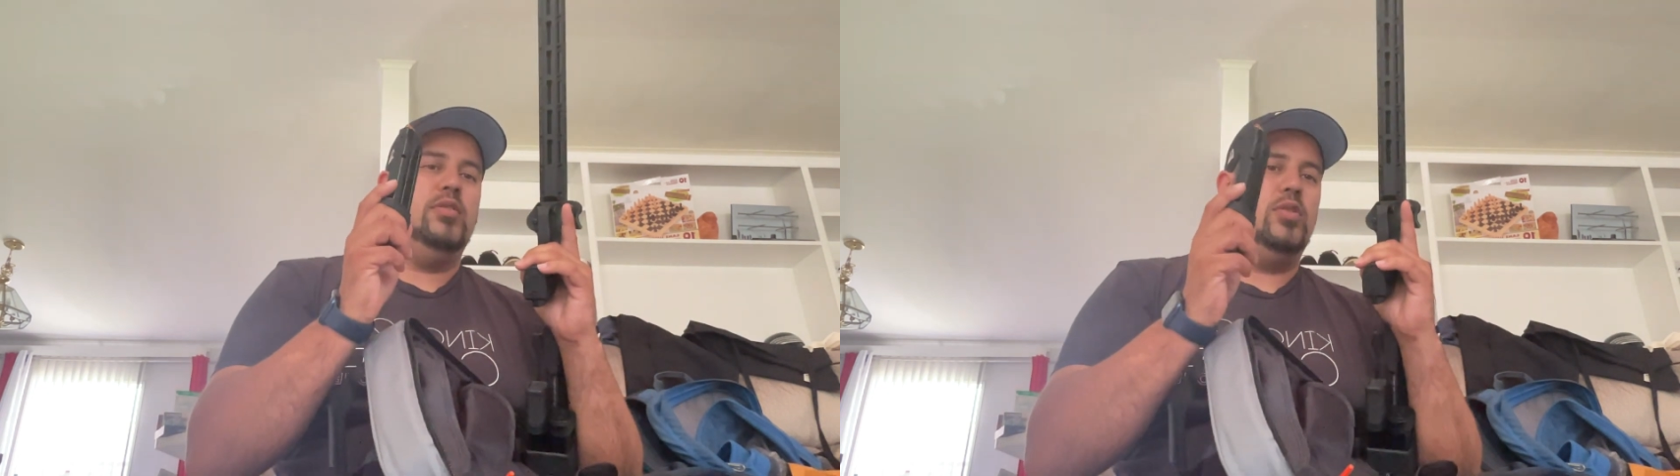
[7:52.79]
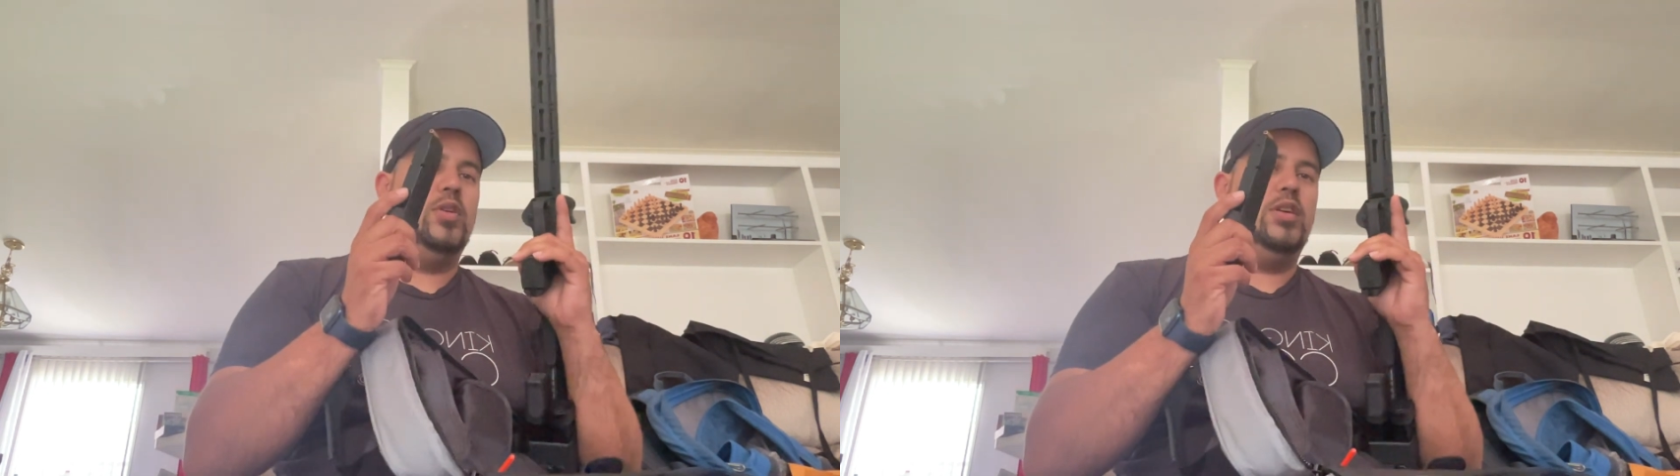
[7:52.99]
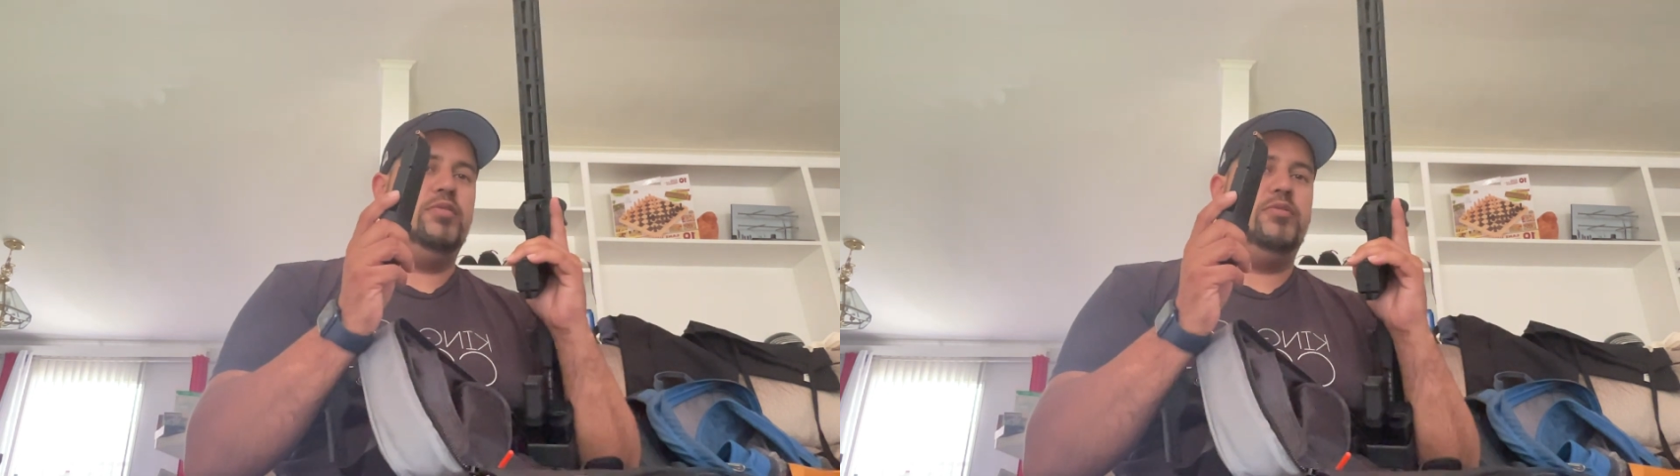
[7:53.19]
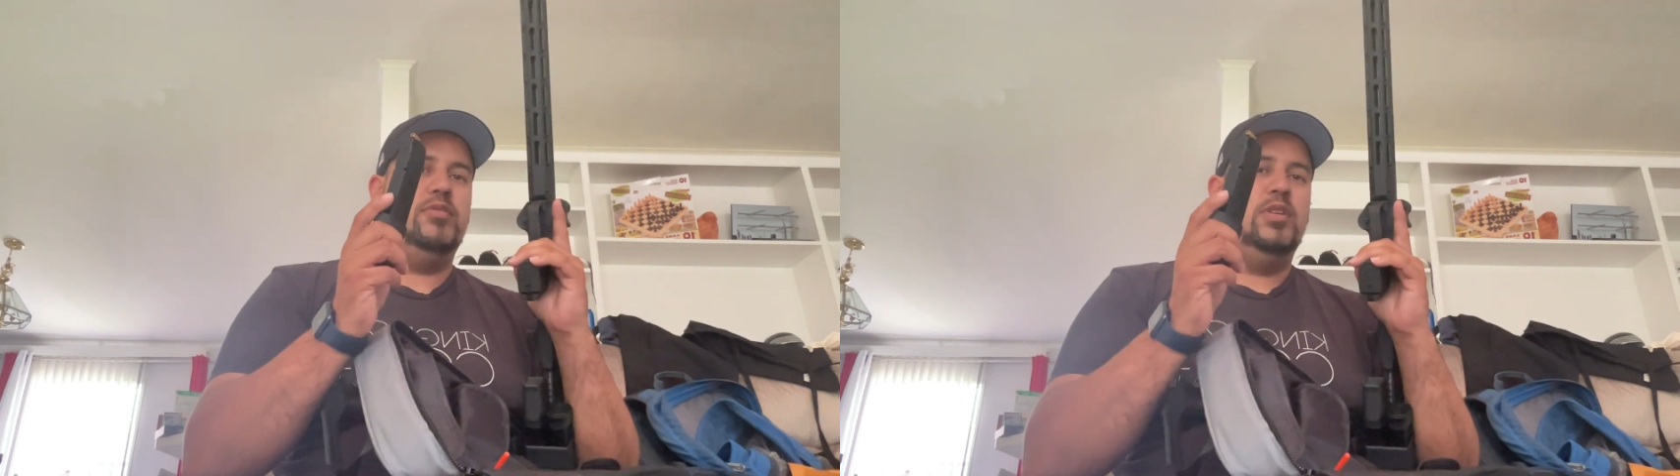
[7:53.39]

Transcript: off